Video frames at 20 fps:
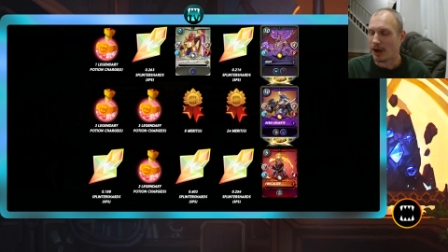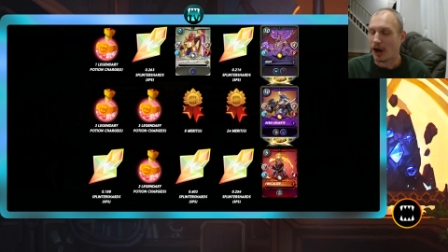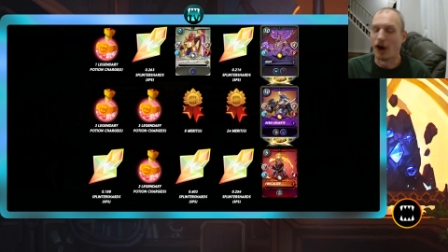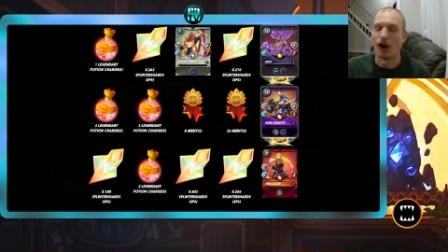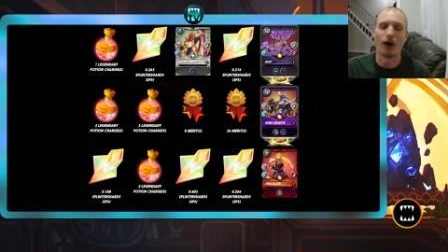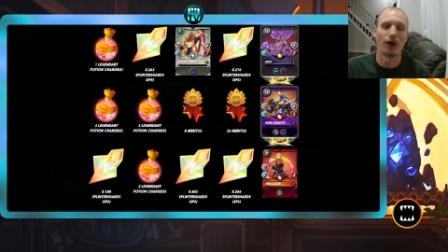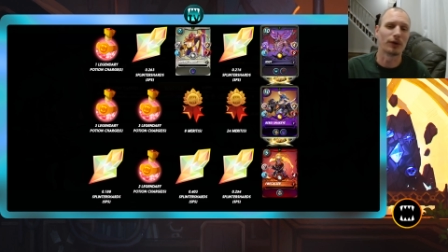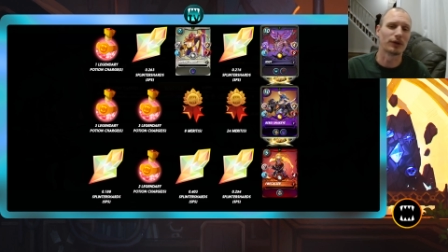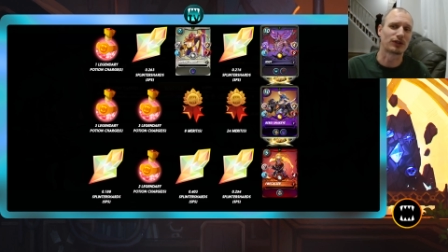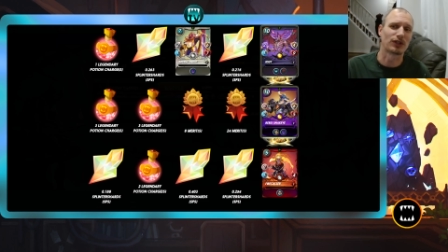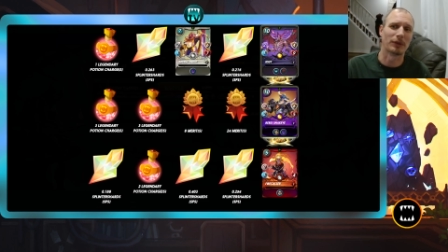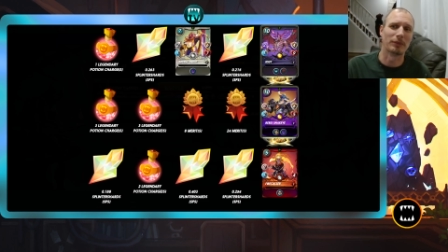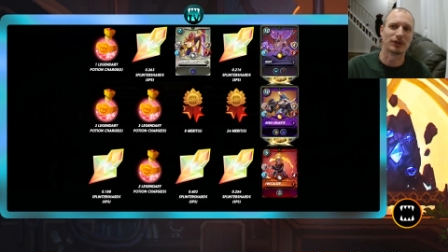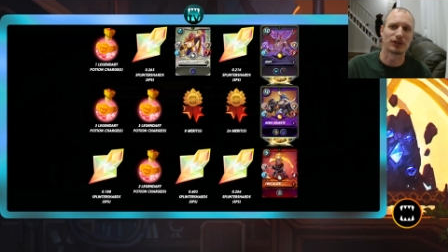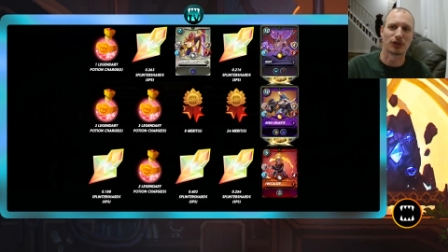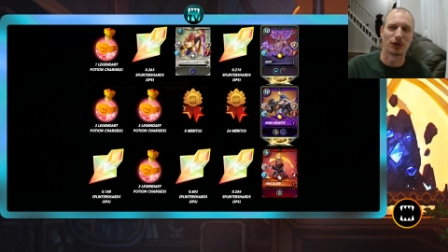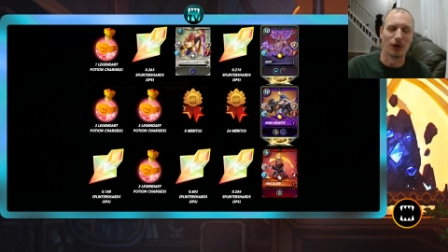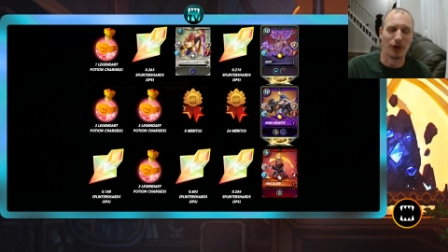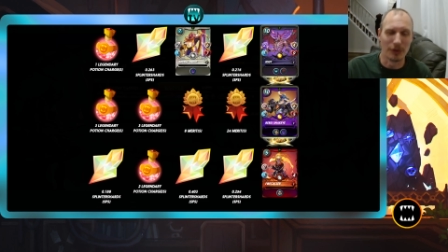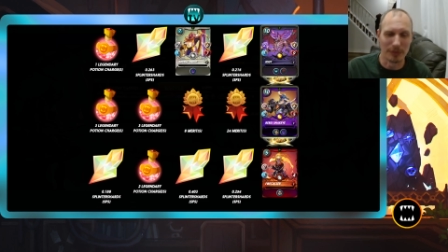Oh, you're talking
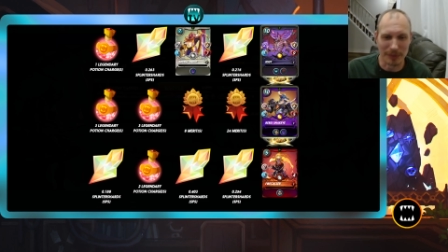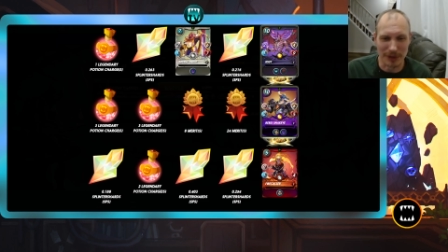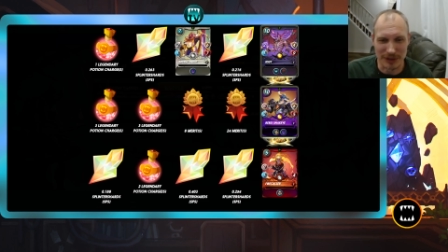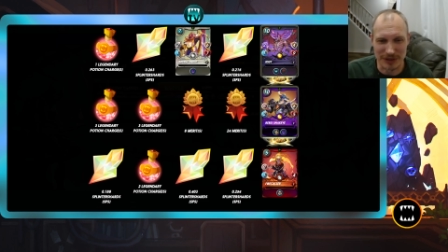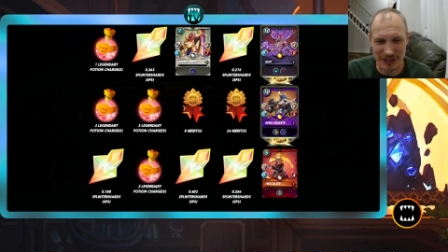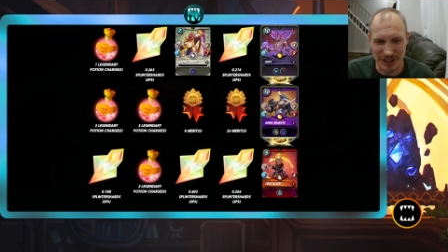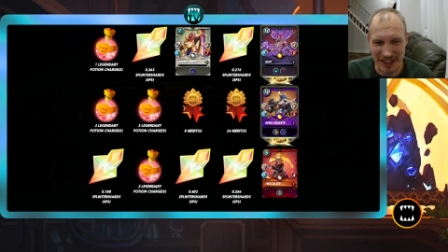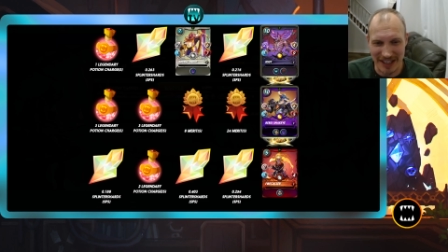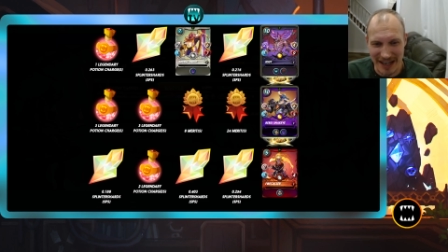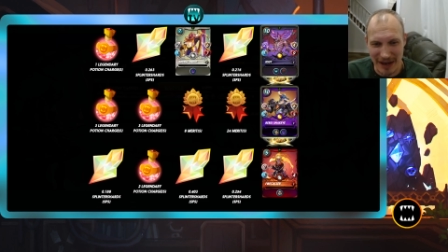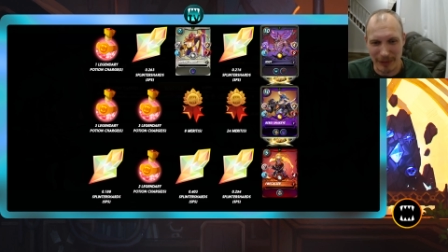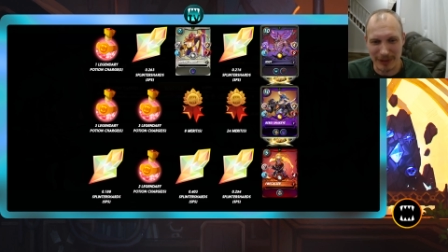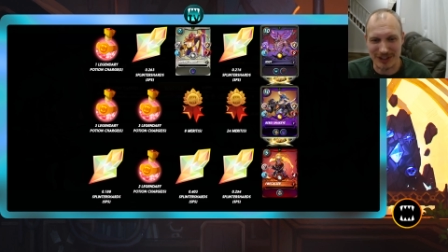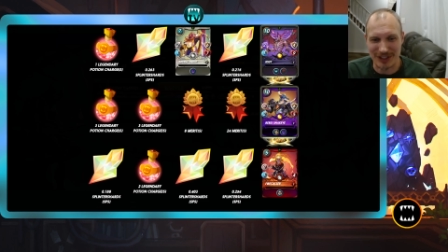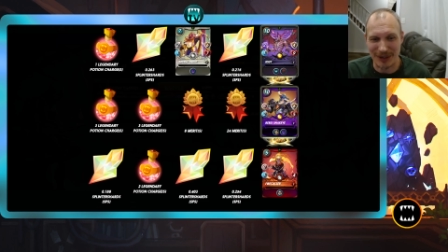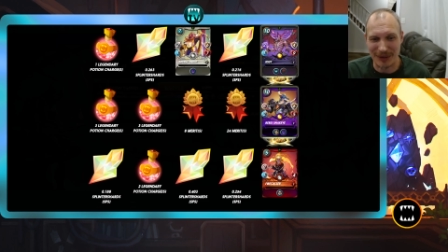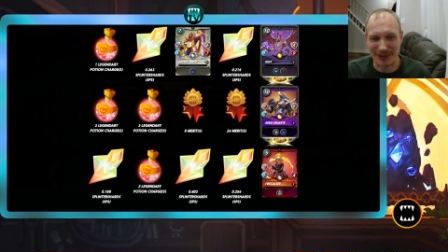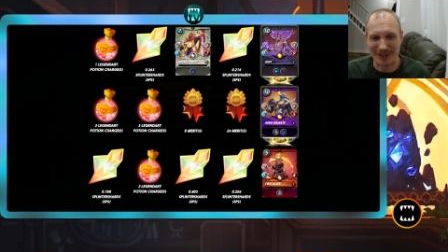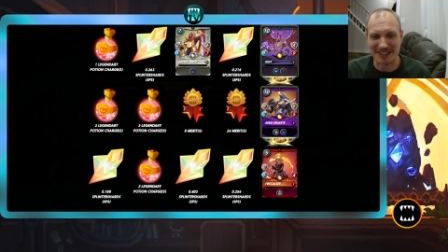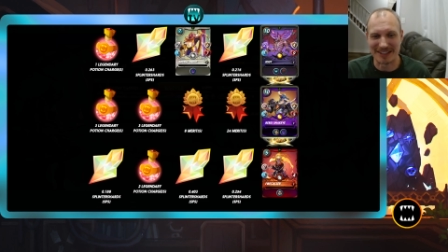about your own music, and now I
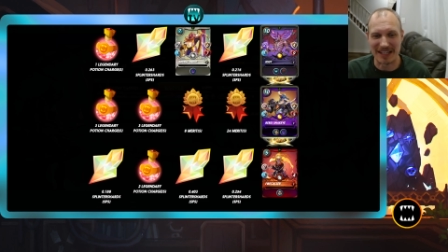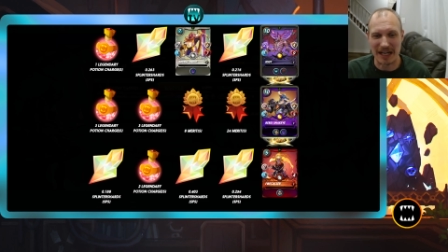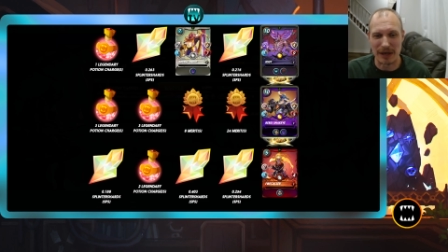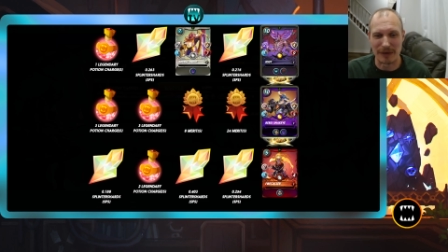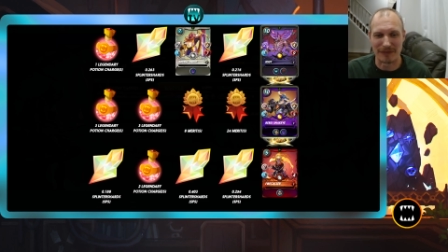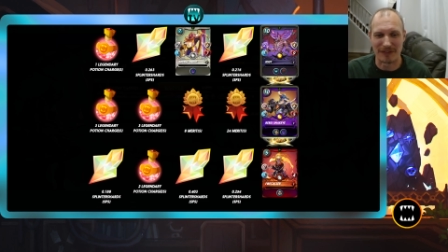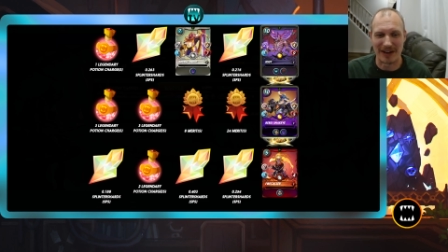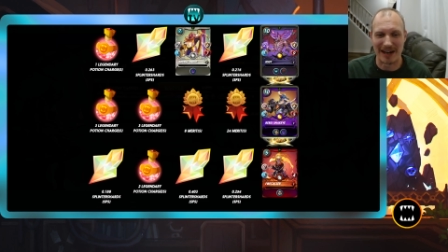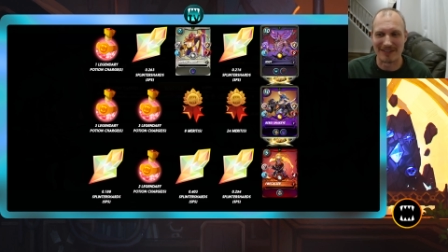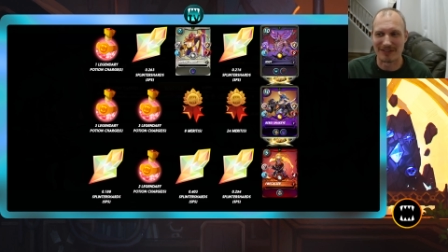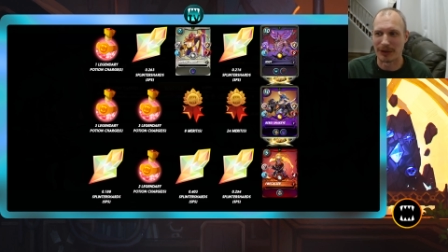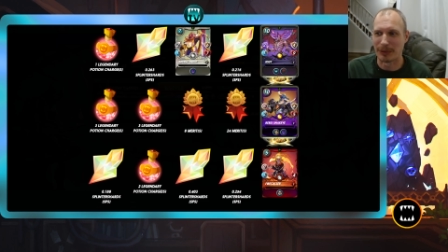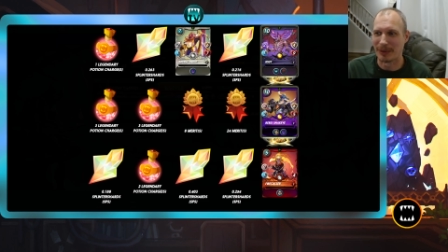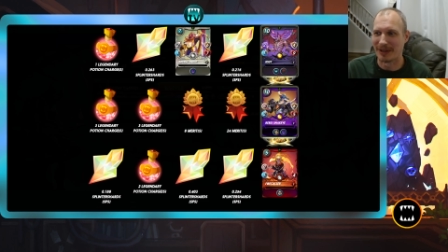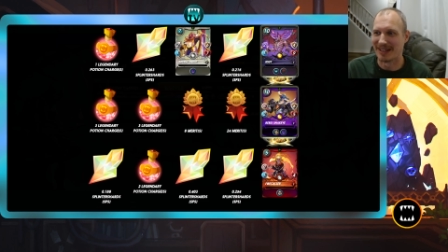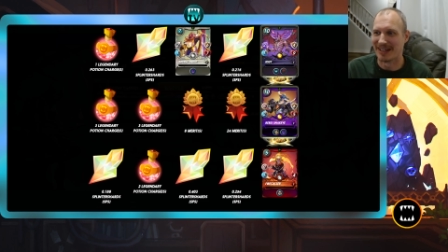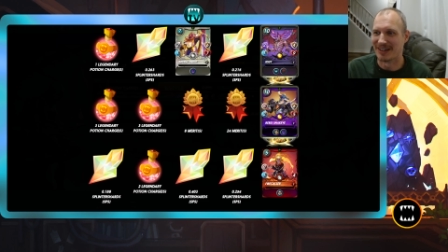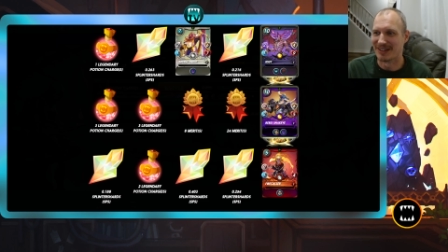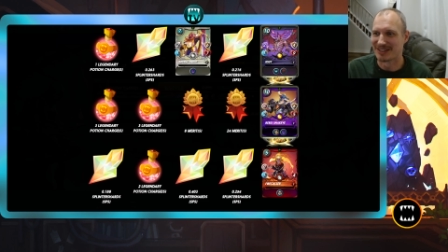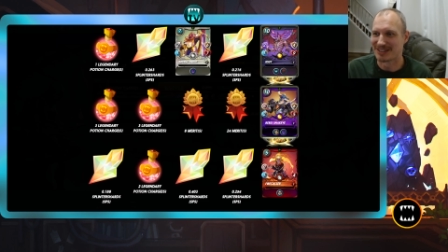turned it down for
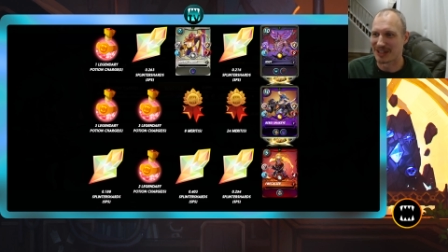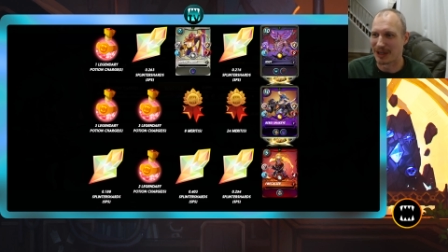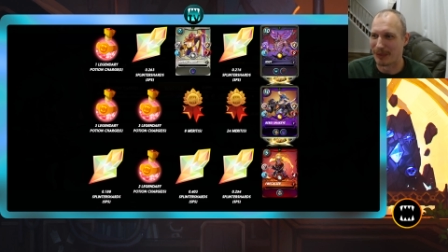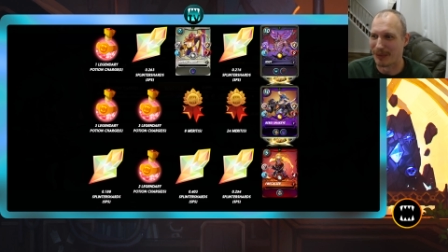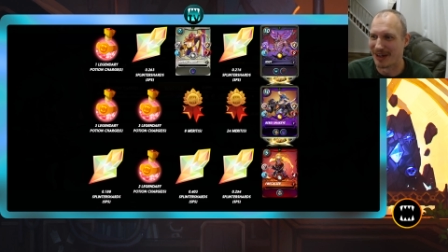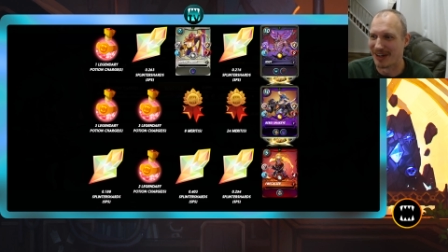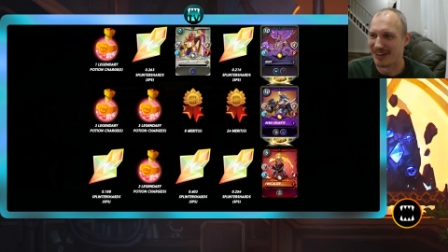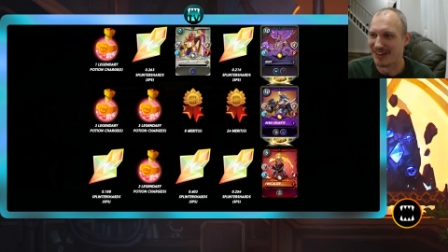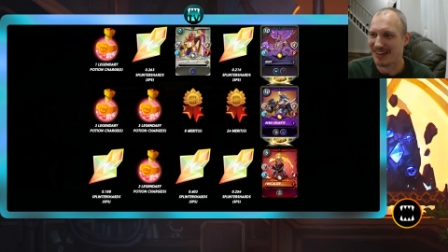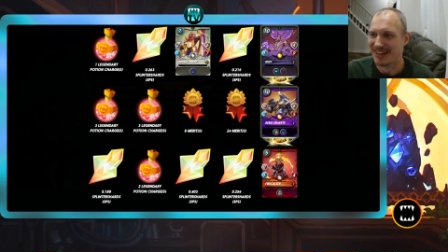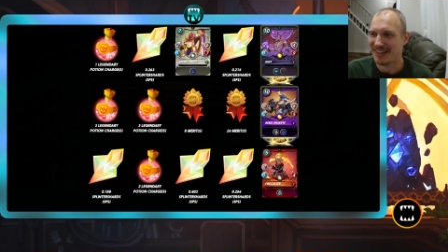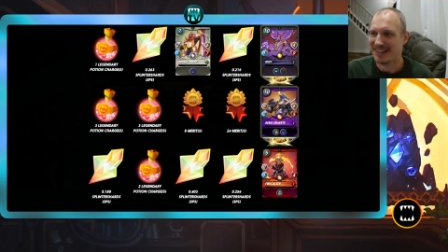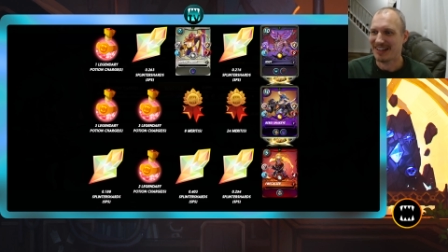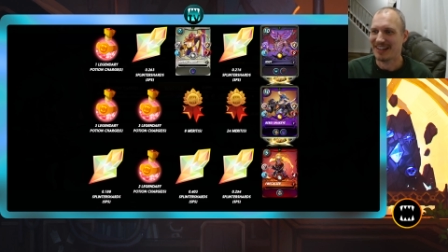everyone else. Oh well,